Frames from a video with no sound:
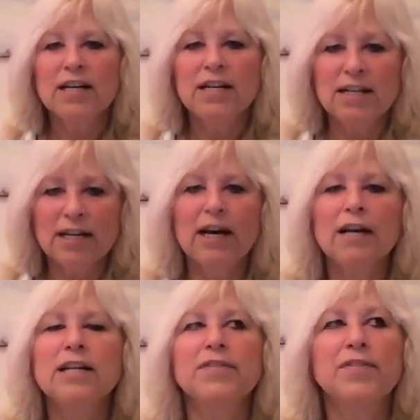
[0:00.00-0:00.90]

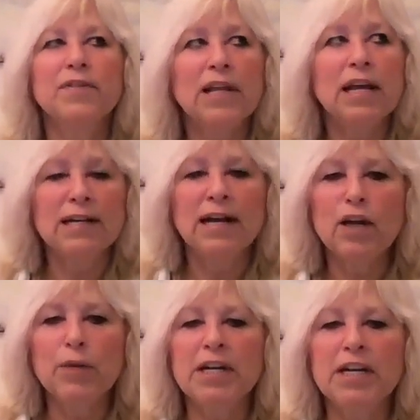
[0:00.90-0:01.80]
and
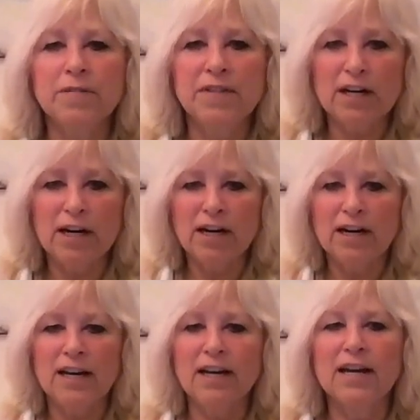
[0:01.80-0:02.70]
I believe there are
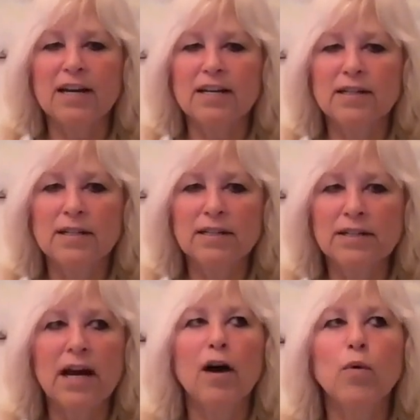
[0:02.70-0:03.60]
like
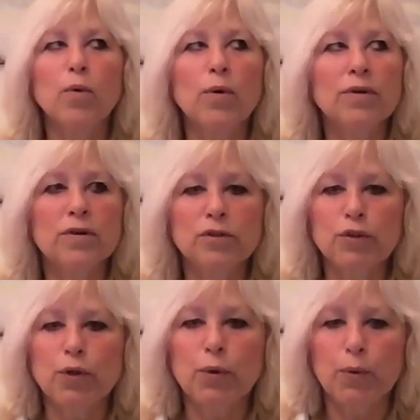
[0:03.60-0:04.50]
now
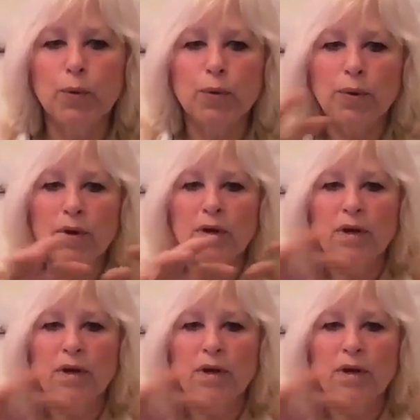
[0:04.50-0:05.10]
two